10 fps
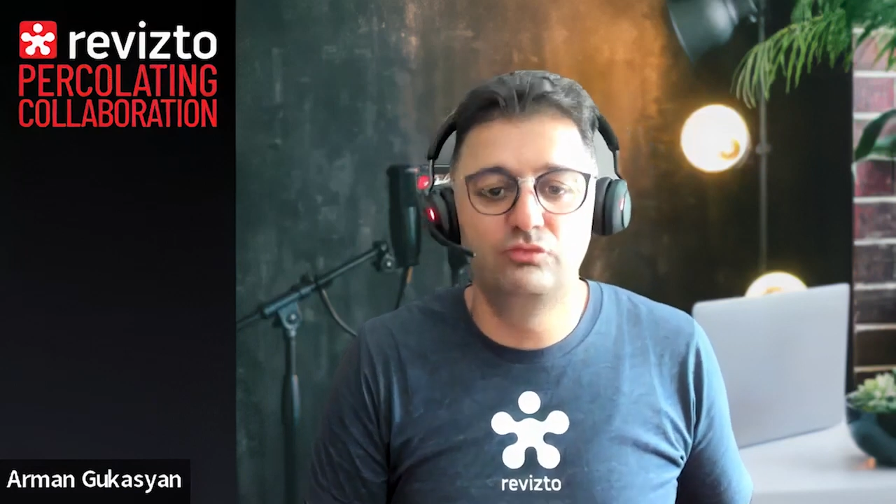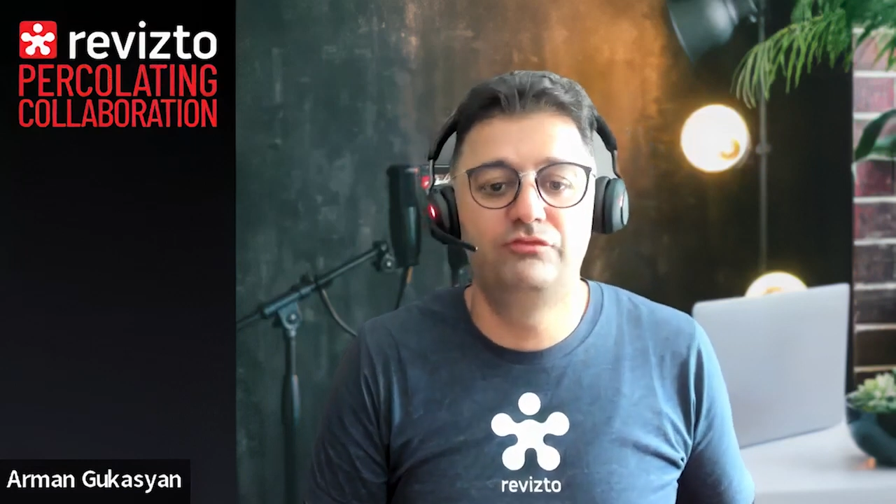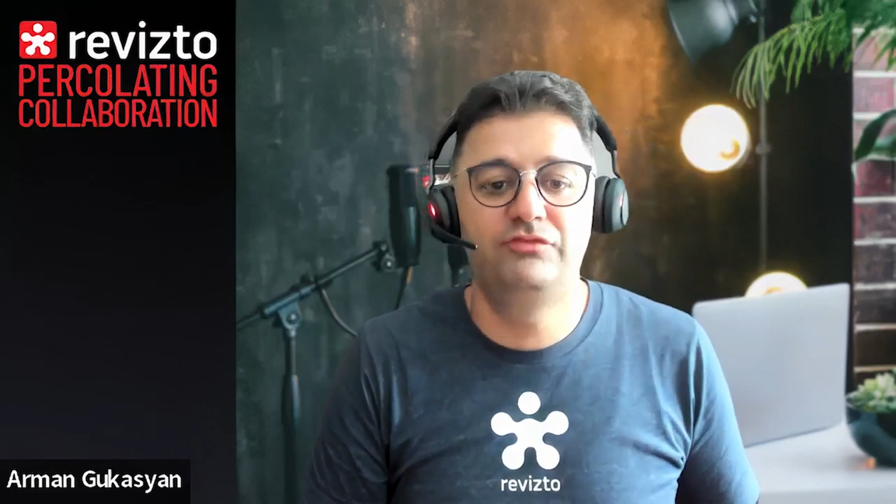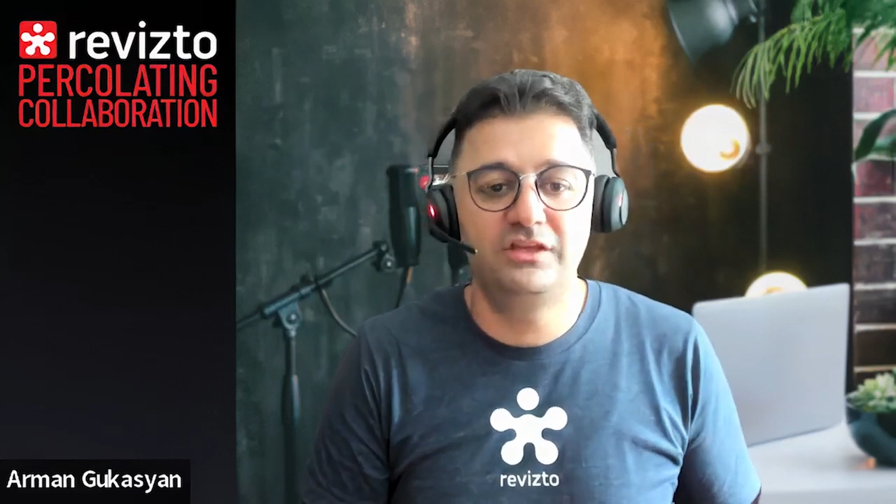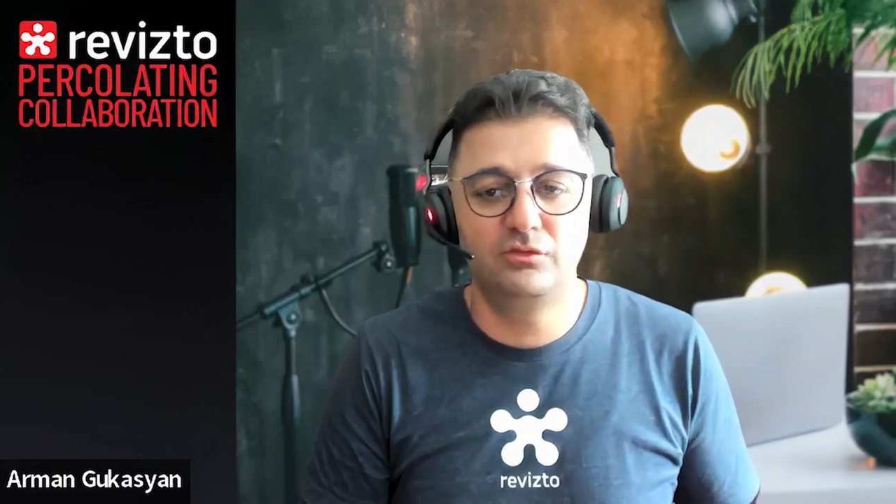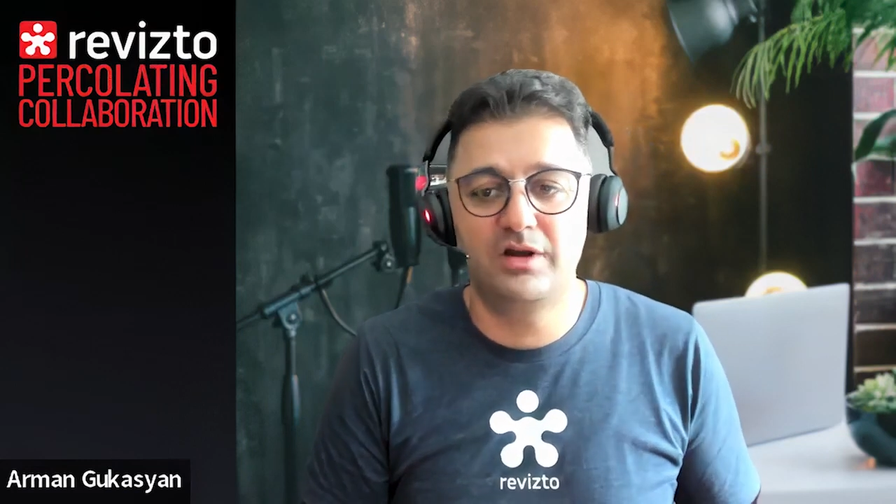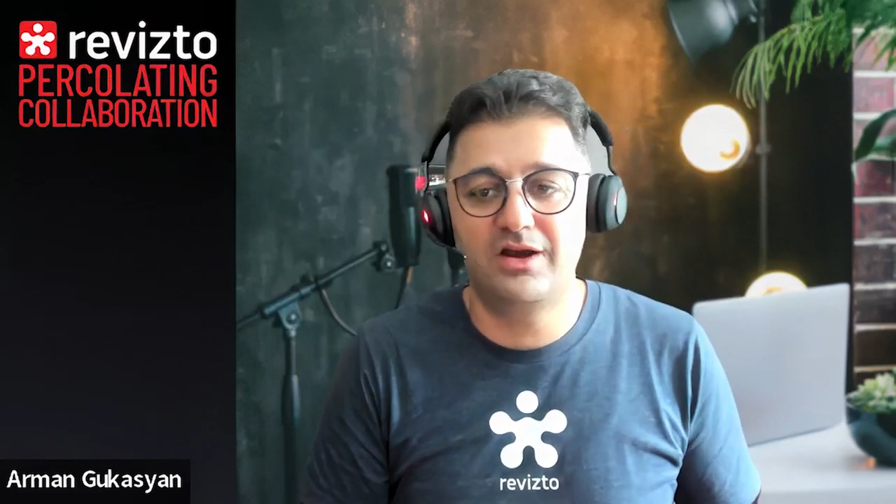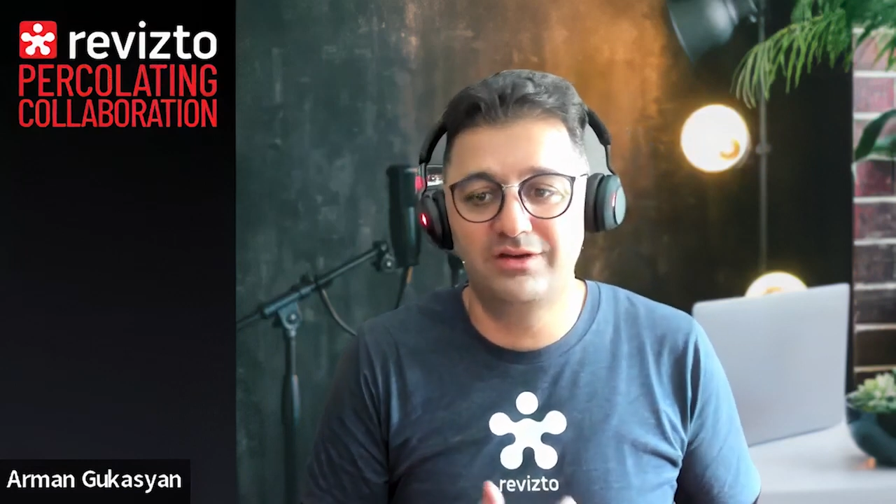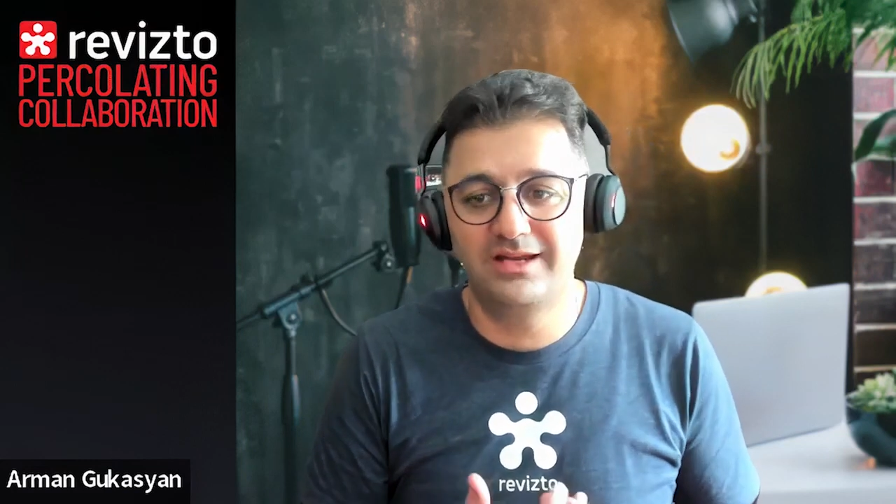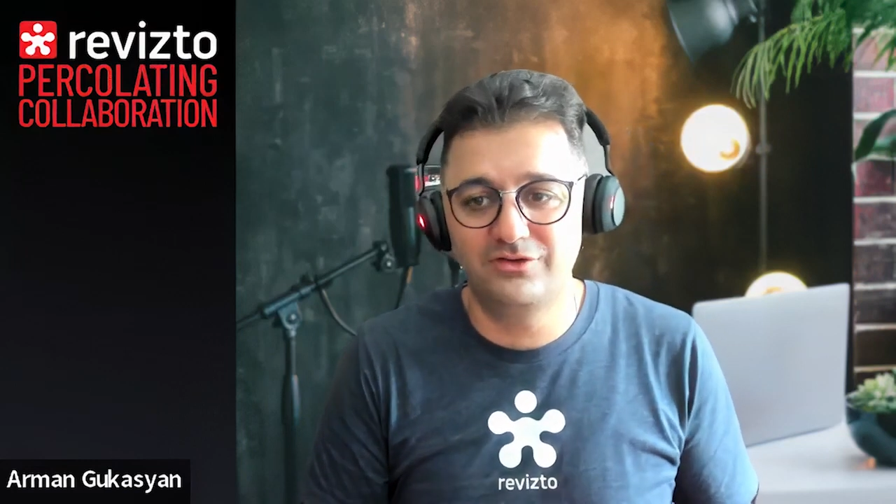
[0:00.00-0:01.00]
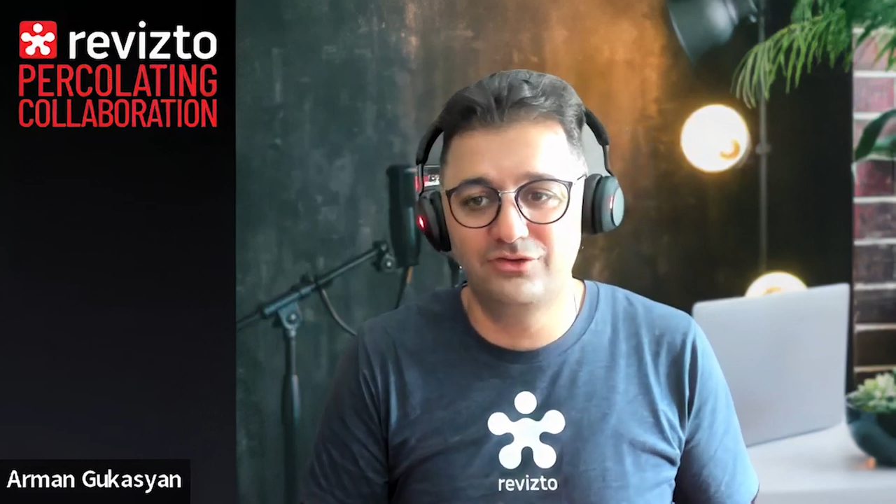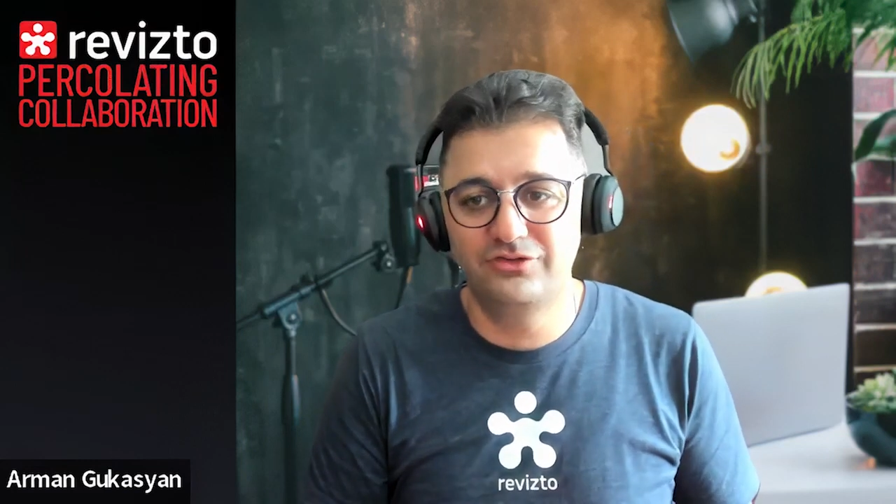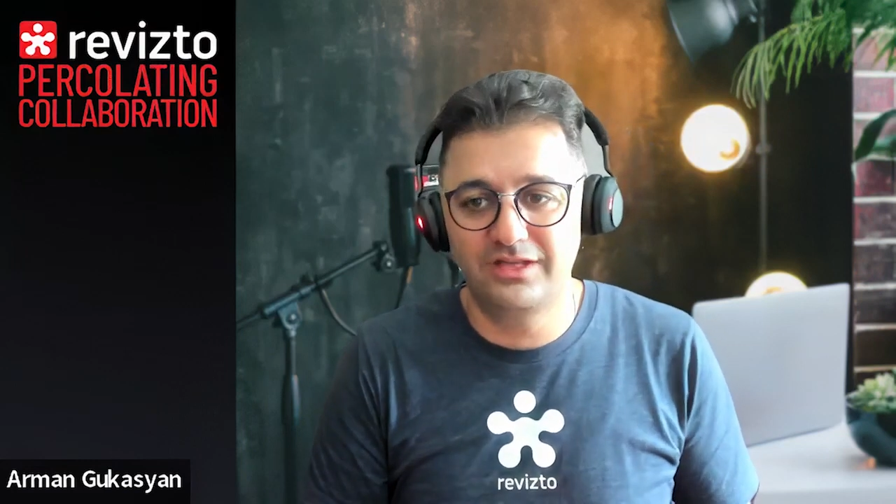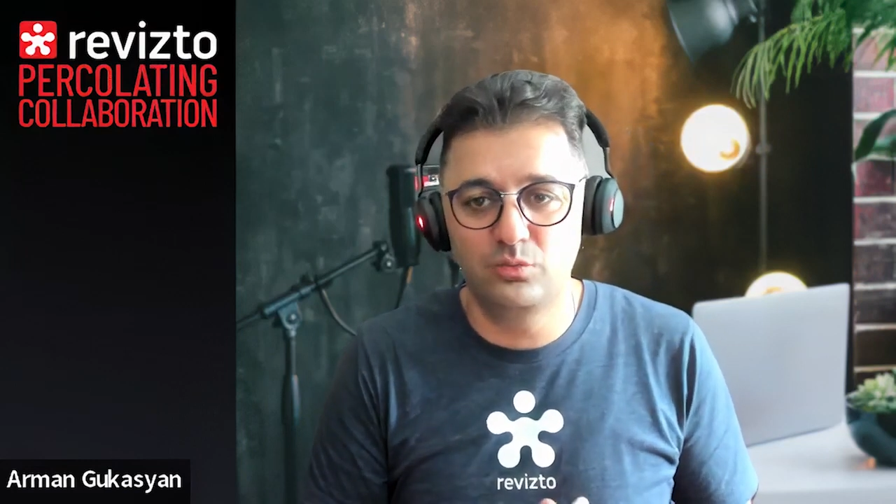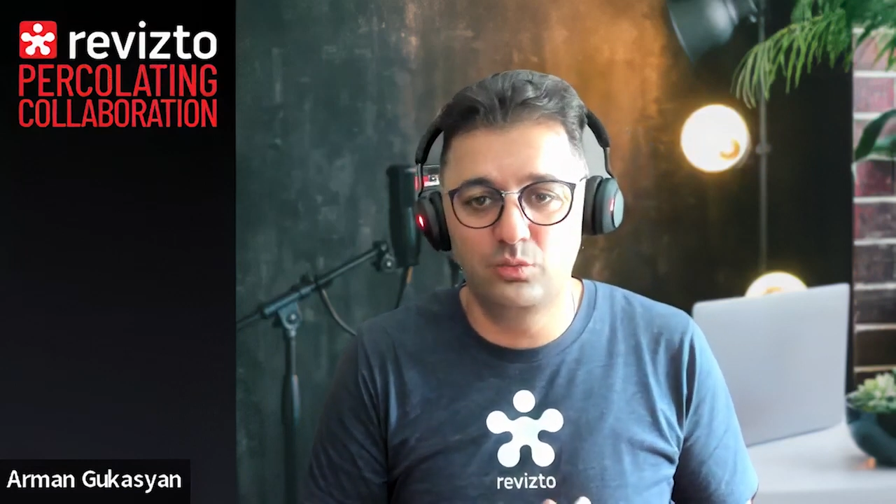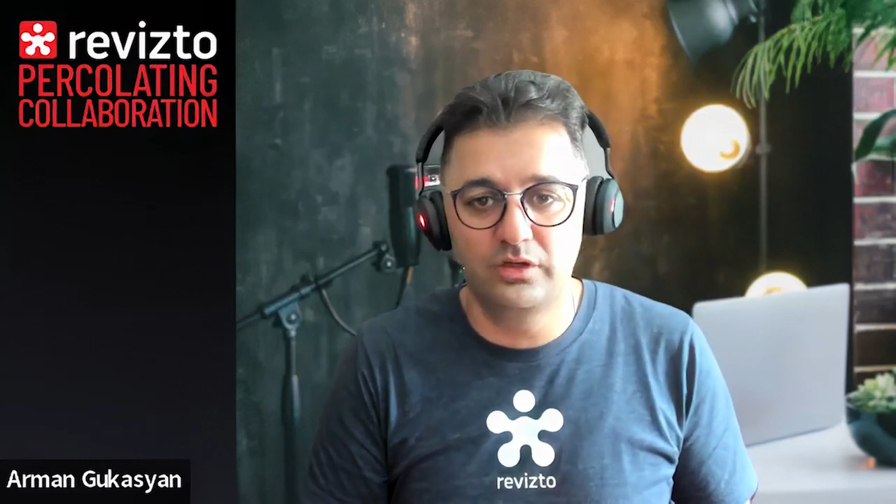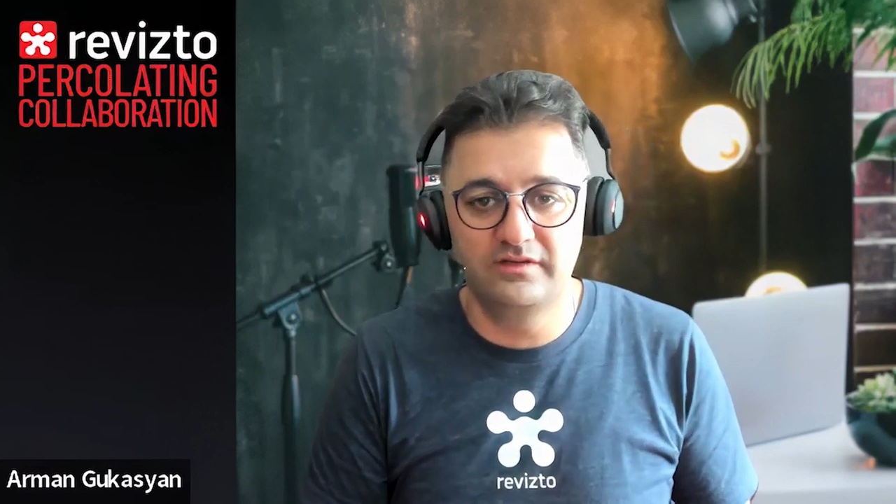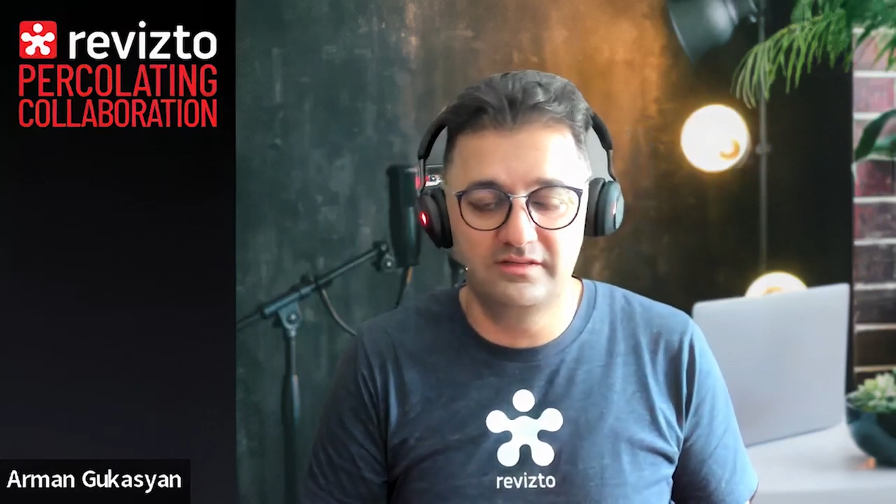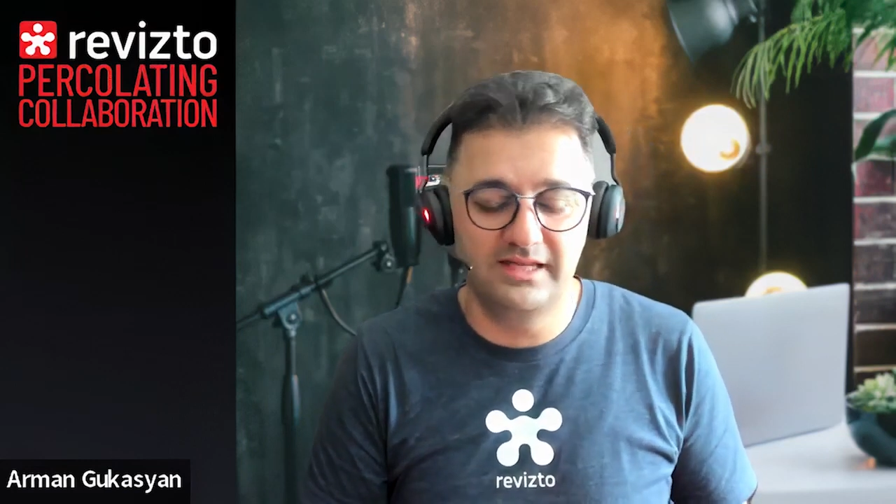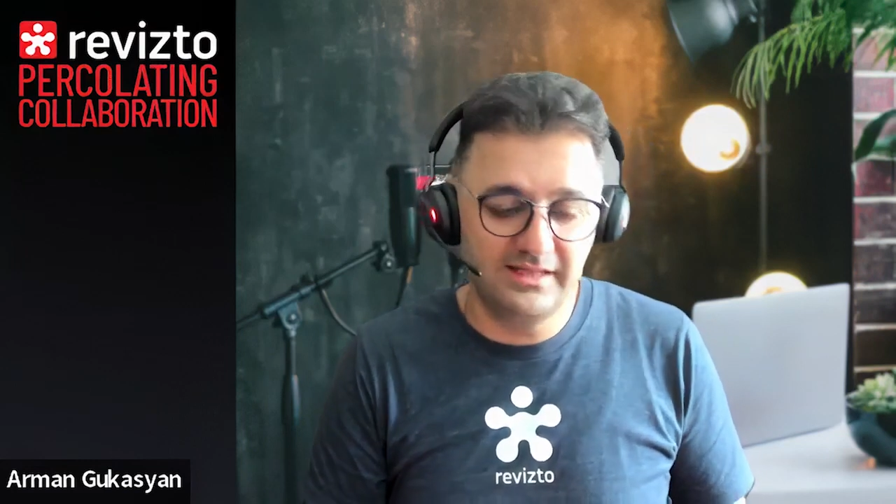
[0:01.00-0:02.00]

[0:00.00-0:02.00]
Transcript: figure out and understand what is it.